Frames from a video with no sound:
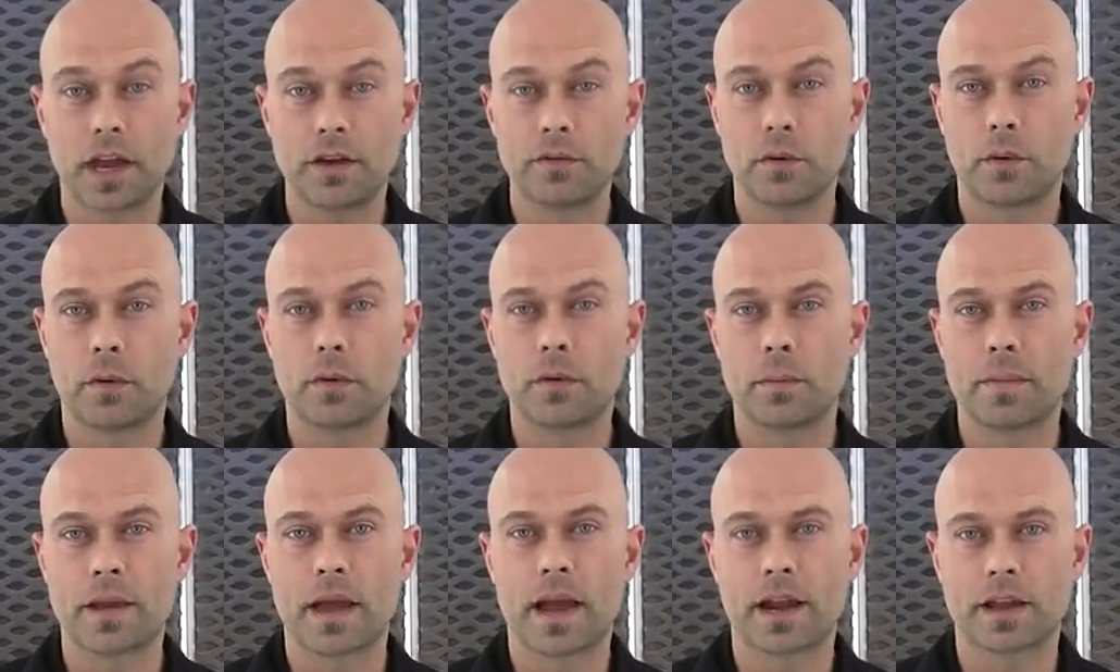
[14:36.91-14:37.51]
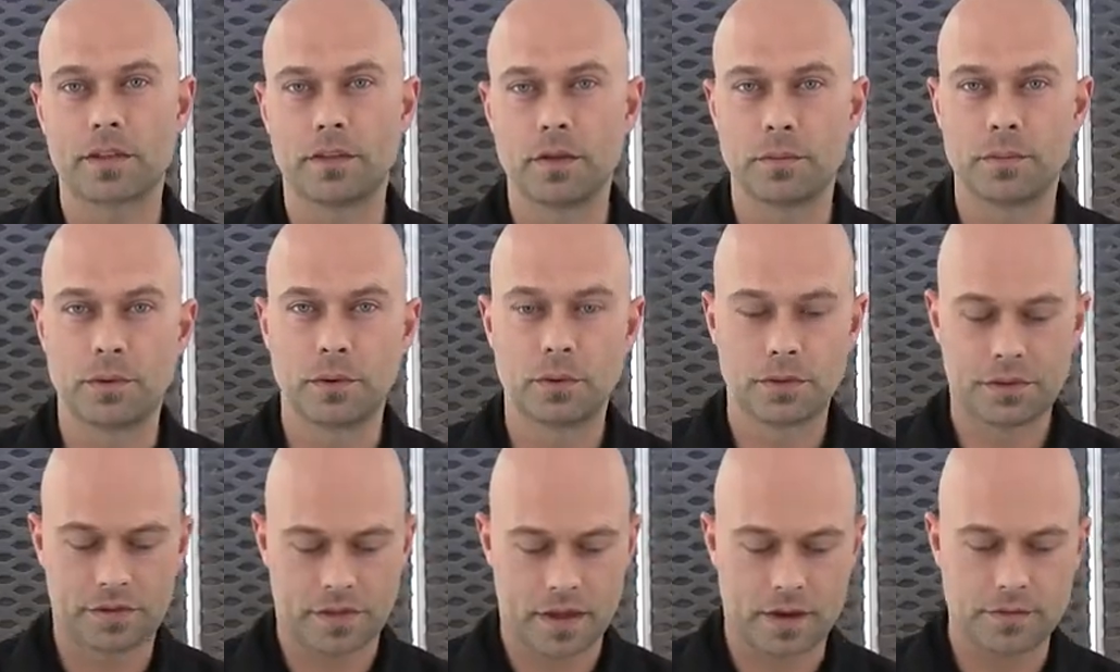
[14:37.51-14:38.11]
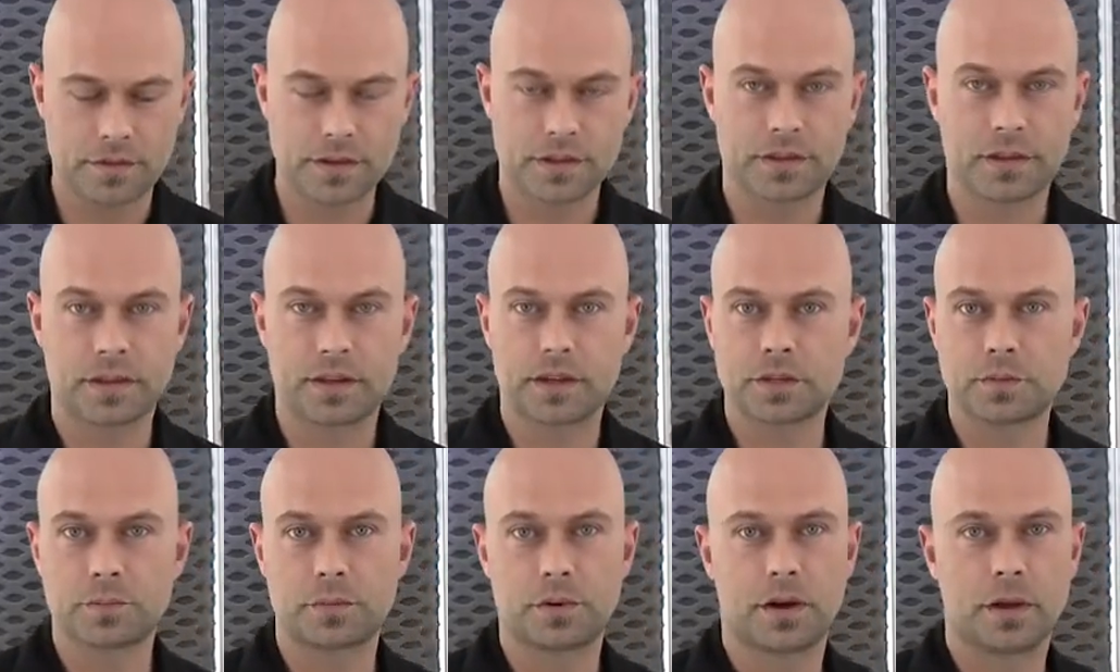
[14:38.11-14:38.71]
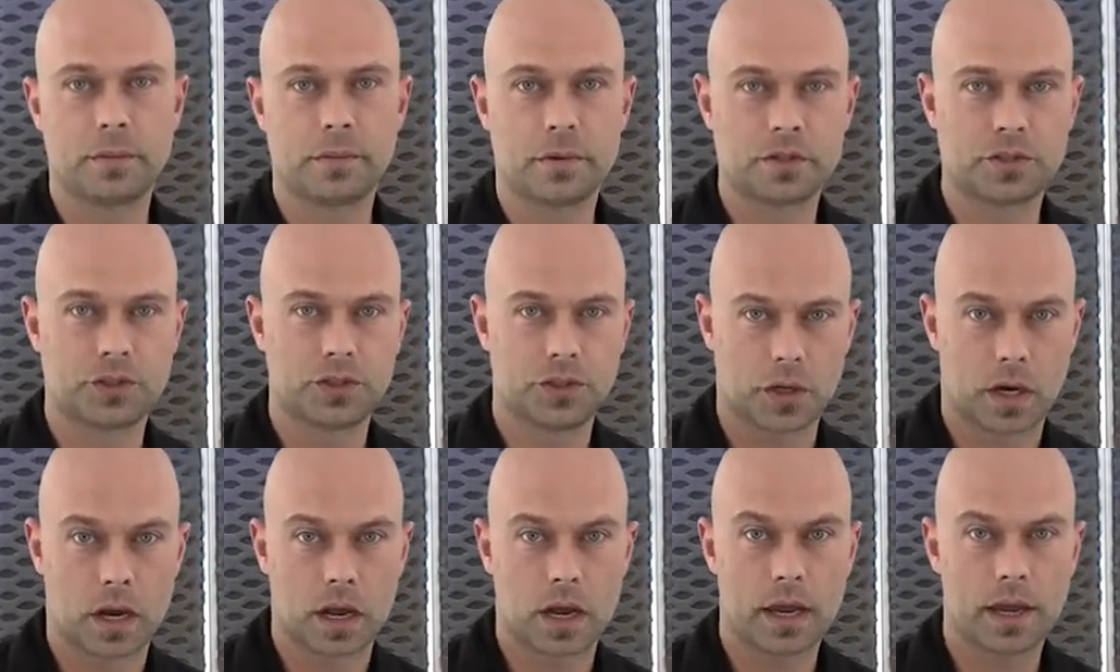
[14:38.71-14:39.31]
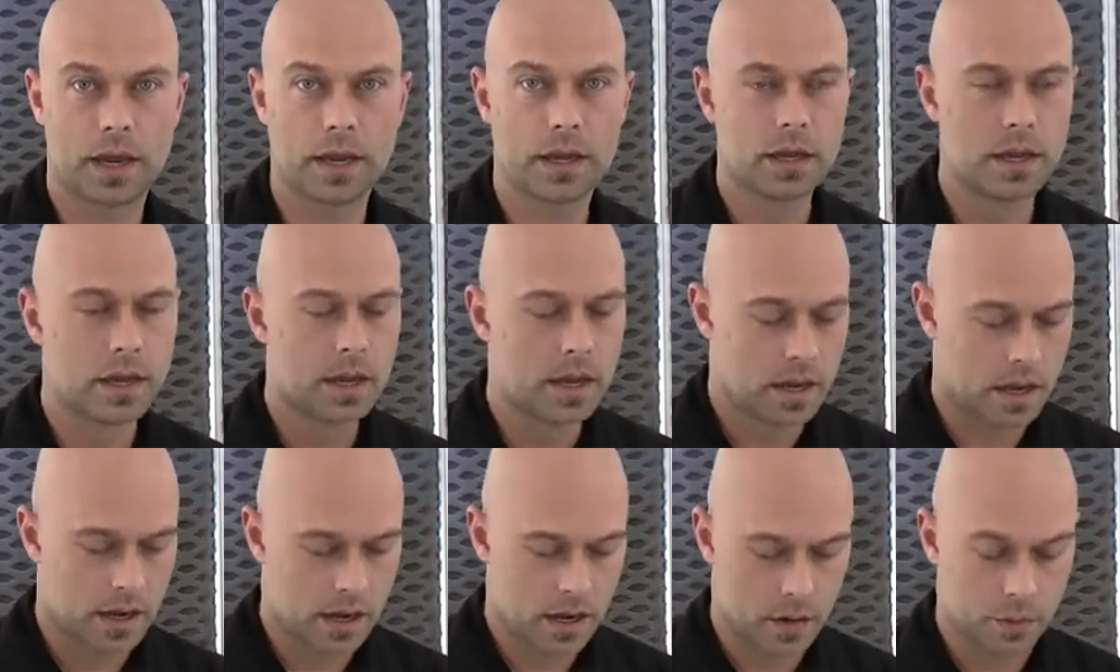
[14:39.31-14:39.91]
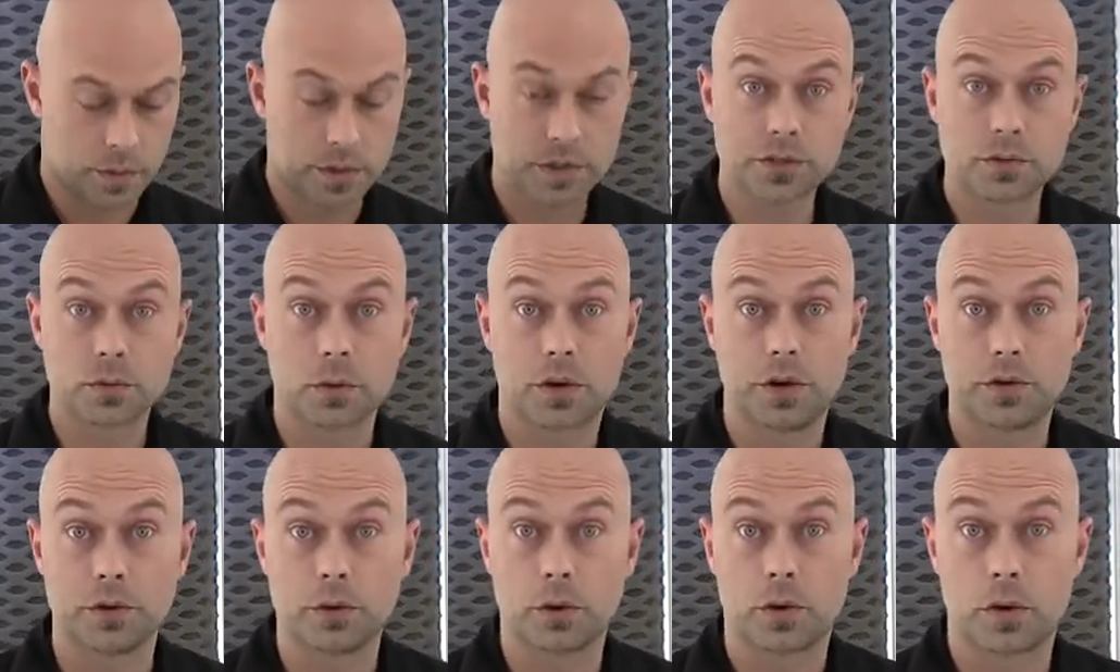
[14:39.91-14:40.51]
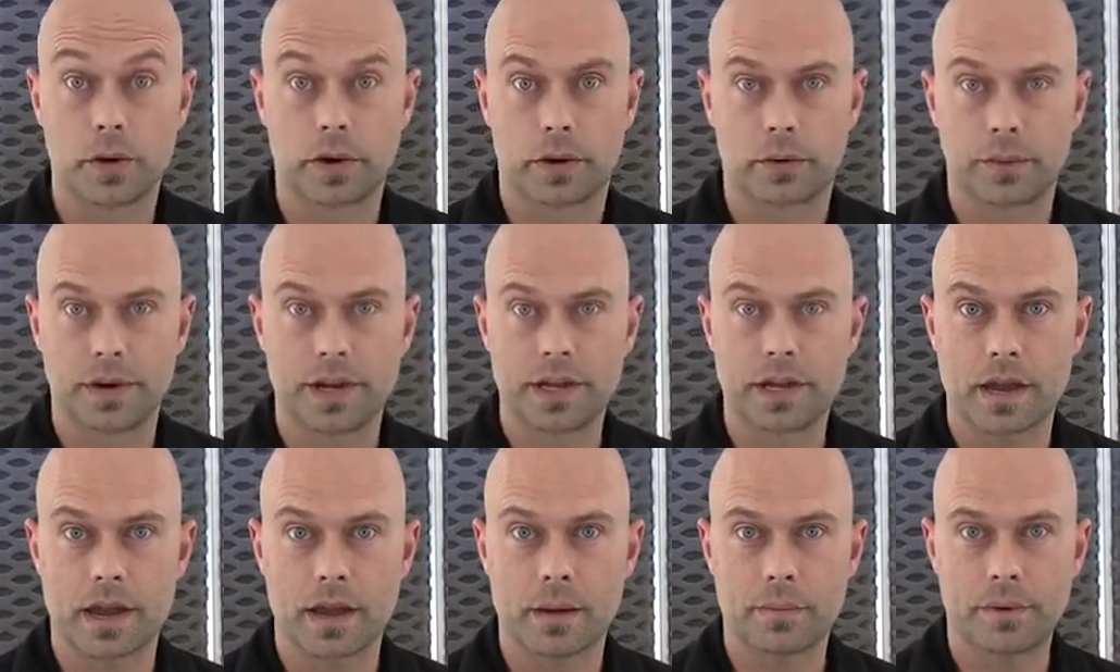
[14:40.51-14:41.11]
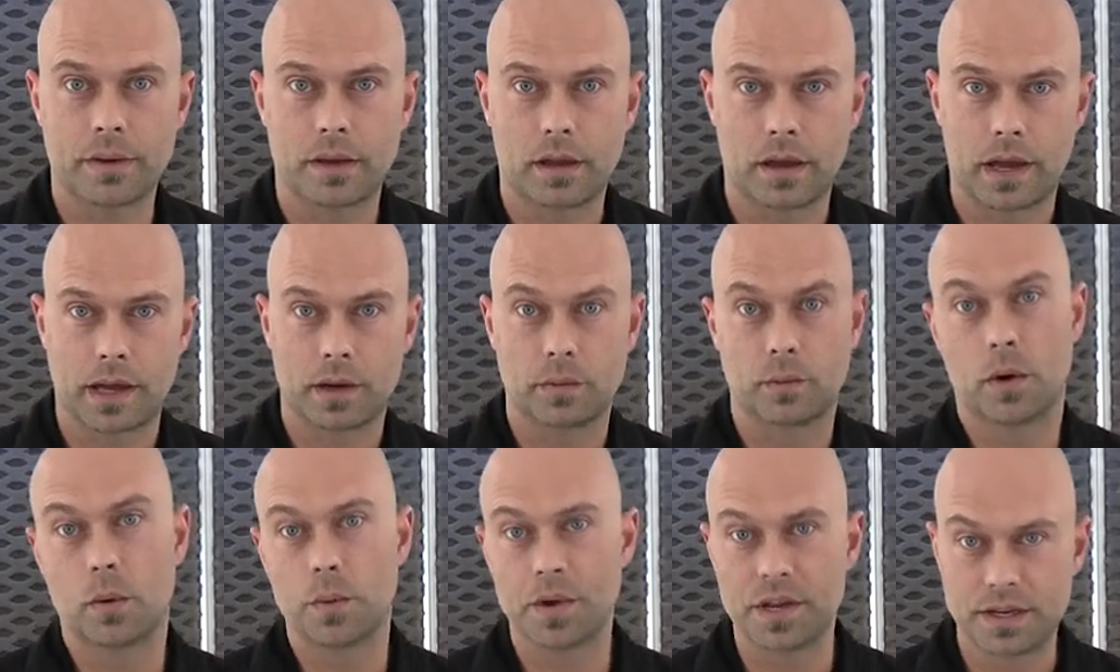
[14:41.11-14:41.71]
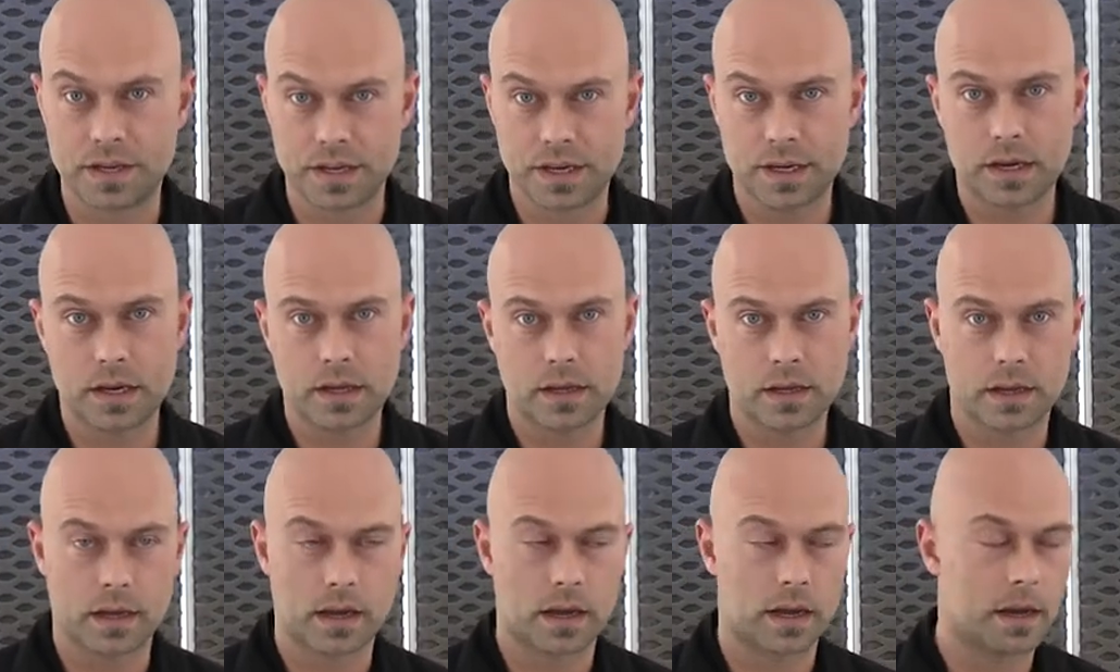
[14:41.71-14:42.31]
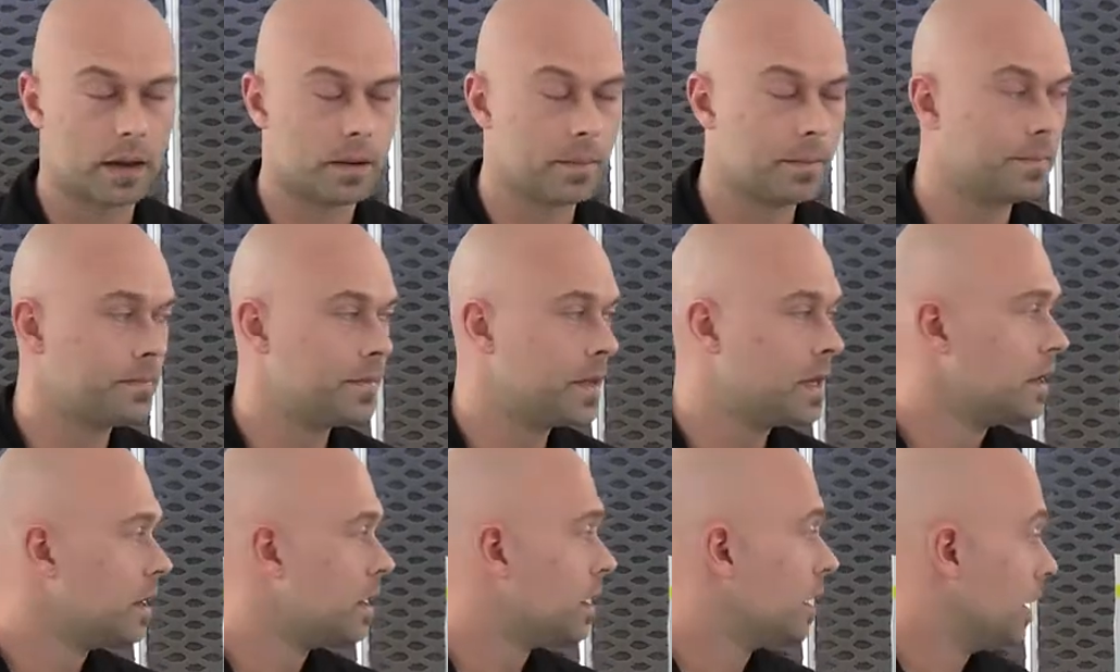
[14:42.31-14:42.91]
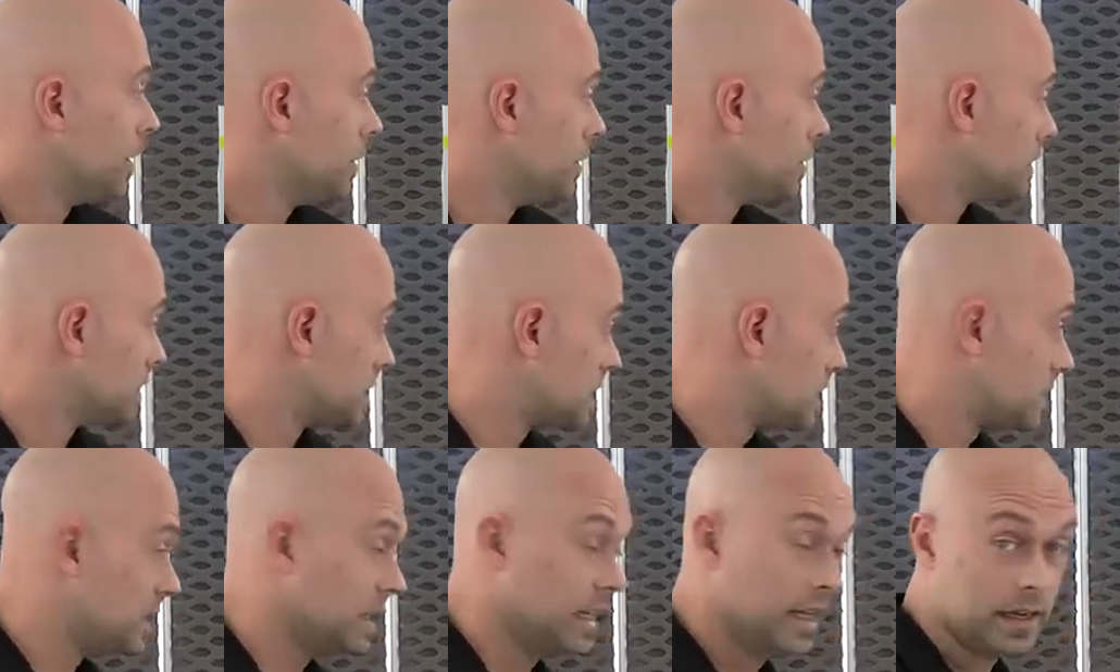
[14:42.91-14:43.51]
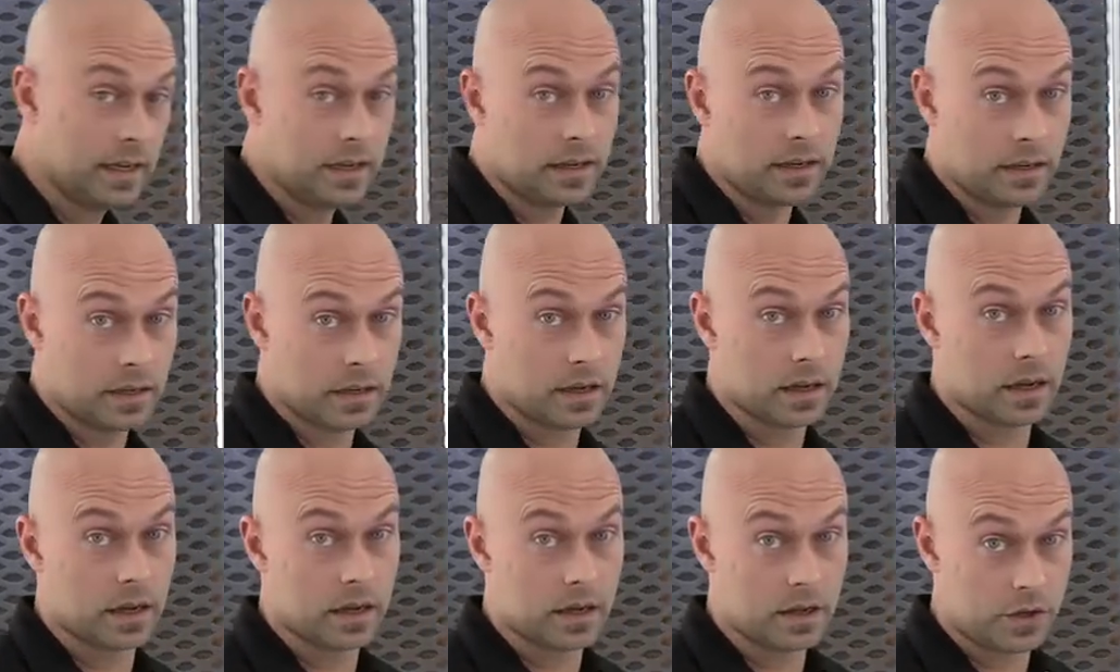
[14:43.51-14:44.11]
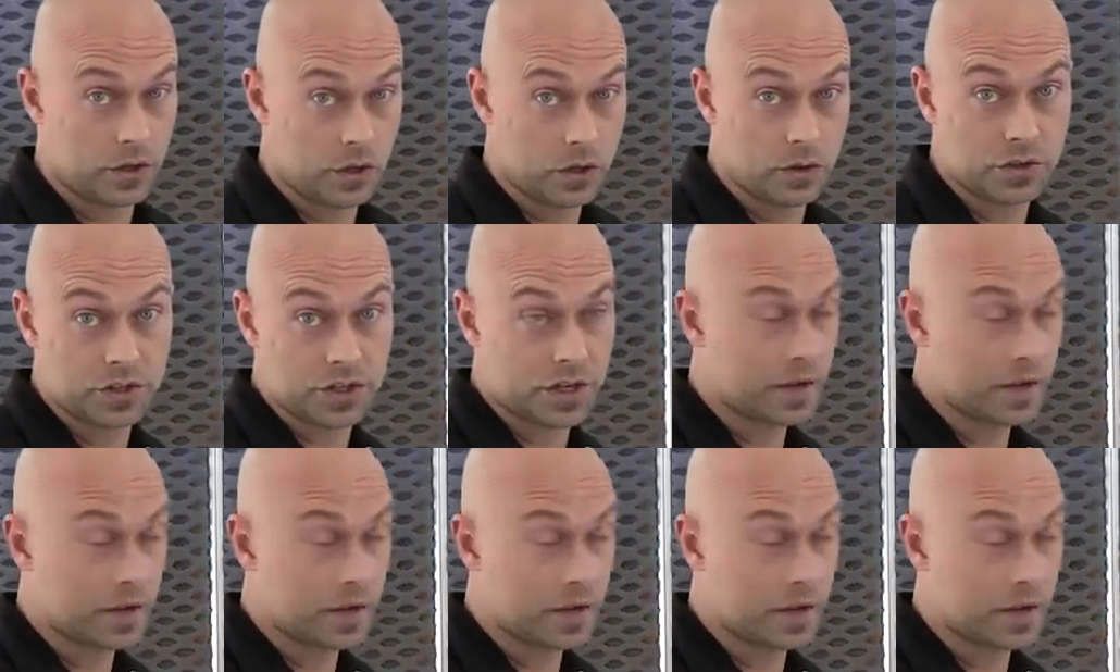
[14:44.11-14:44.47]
everyone, we're back in the booth. Everything is pretty much dry. We just want to do a quick recap on what we did. You can see a huge